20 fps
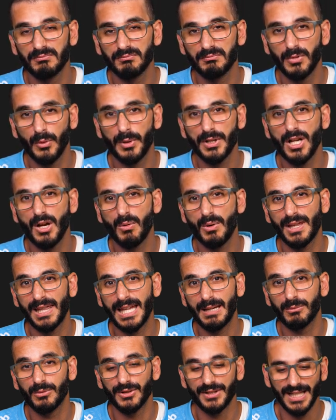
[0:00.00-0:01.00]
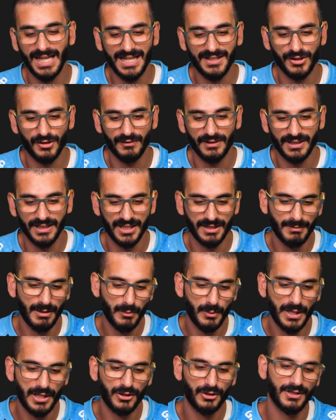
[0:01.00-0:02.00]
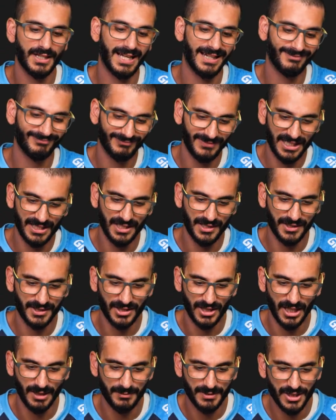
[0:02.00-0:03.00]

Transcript: but we know what labels it has already, so maybe we can do that another time.